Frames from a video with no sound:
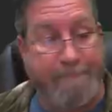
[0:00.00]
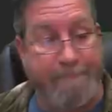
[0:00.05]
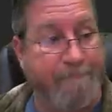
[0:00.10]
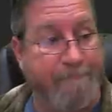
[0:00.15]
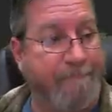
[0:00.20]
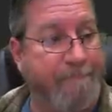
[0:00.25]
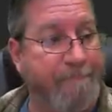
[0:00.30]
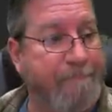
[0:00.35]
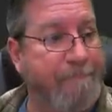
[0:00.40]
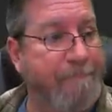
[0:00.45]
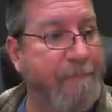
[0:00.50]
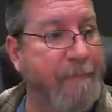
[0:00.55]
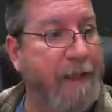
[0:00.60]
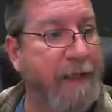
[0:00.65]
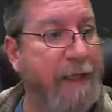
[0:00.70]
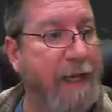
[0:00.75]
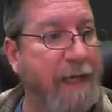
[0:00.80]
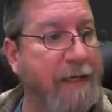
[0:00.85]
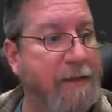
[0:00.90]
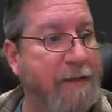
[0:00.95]
Yeah.
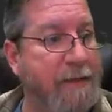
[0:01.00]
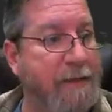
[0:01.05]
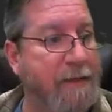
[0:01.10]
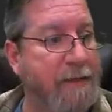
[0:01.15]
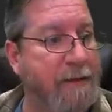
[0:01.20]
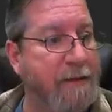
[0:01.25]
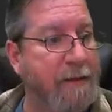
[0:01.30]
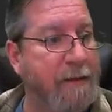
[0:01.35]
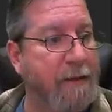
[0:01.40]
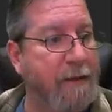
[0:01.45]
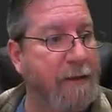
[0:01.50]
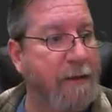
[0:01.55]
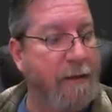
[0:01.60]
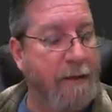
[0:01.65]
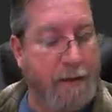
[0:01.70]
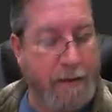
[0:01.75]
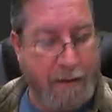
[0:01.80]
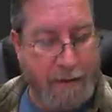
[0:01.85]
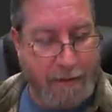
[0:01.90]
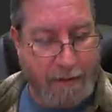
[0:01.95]
Yes.
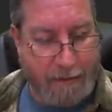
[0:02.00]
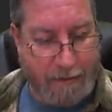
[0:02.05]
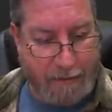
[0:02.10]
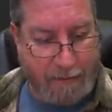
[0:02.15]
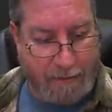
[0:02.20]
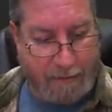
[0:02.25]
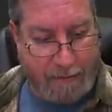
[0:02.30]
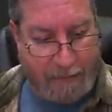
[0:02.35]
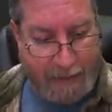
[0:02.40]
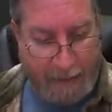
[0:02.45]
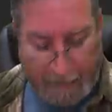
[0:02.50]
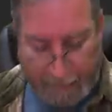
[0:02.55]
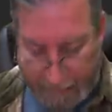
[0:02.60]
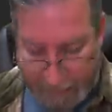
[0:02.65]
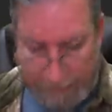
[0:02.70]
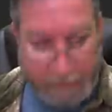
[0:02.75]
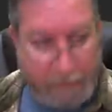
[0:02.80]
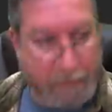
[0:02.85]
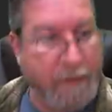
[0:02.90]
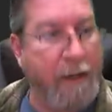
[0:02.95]
They
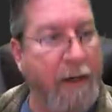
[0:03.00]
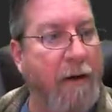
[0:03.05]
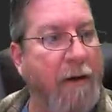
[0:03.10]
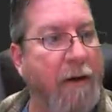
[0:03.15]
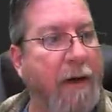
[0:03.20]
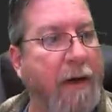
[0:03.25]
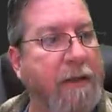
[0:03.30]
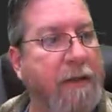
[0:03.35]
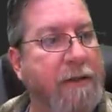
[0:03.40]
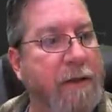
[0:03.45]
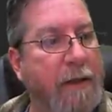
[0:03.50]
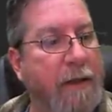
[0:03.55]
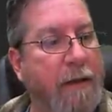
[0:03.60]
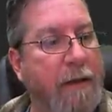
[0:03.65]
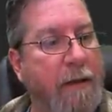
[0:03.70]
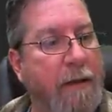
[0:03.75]
absolutely are, actually.